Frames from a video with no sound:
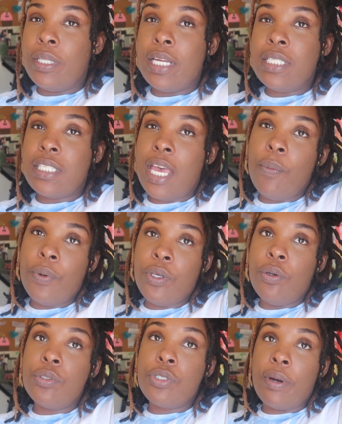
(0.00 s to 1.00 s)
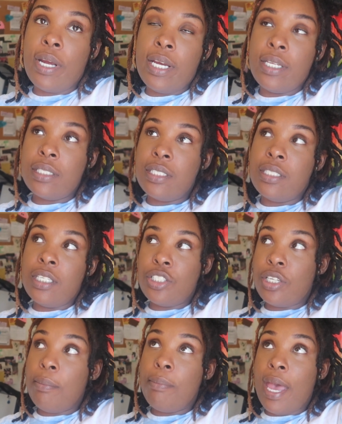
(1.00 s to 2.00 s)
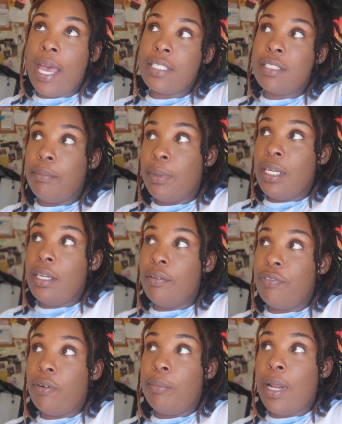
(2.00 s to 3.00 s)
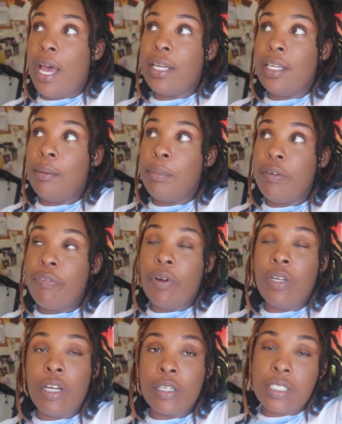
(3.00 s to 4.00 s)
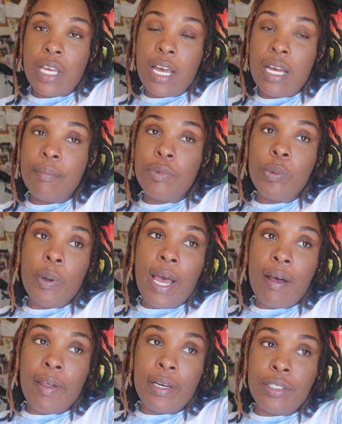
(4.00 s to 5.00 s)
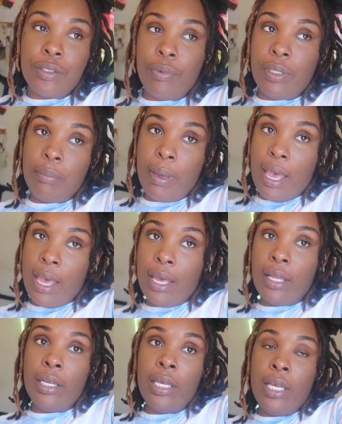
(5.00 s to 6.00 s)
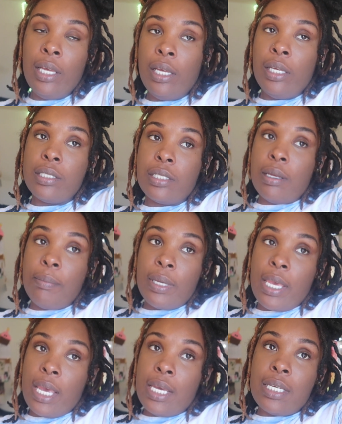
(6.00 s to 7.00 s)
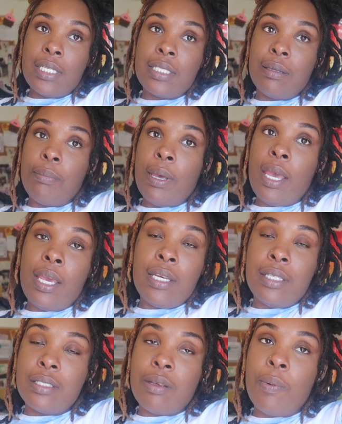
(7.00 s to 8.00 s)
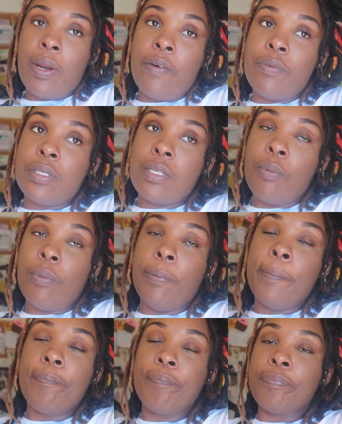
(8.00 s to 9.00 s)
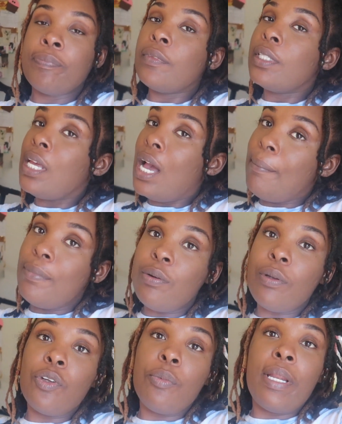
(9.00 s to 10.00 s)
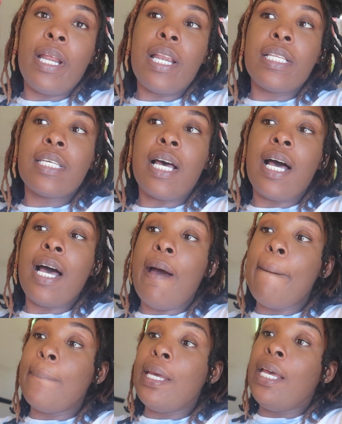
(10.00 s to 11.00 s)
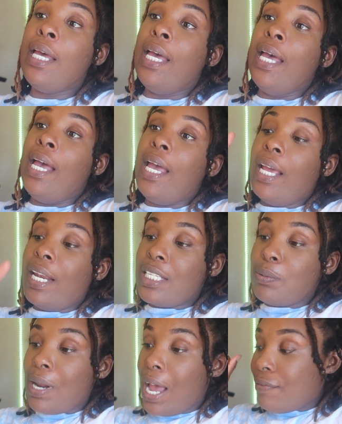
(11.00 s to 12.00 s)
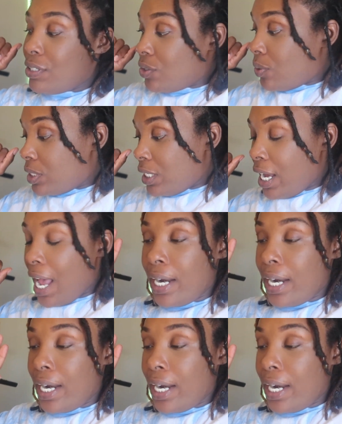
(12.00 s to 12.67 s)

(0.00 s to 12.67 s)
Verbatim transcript: They say when you transition back to meat from not eating meat for a long time, you will have like these really bad stomach aches and pains or whatever. So I'm gonna do a little bit at a time. And that's what I have in store today.